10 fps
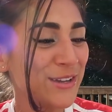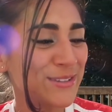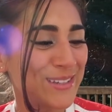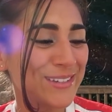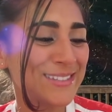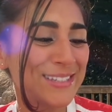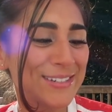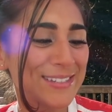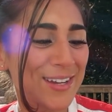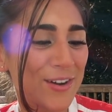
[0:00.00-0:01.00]
Do you see
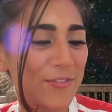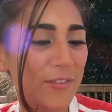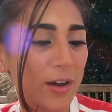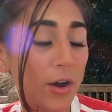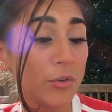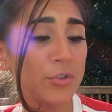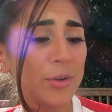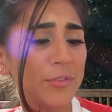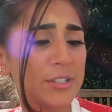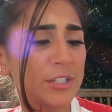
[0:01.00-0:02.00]
yourself Oh, do you
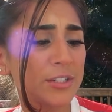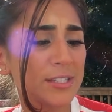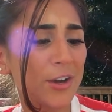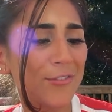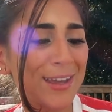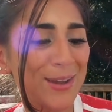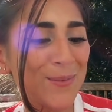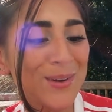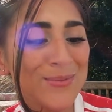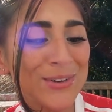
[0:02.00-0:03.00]
ever see yourself
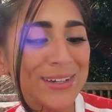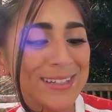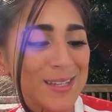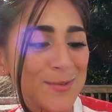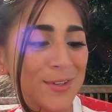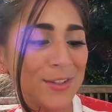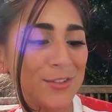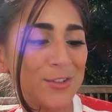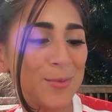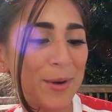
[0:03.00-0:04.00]
hitting 1 million subs on YouTube?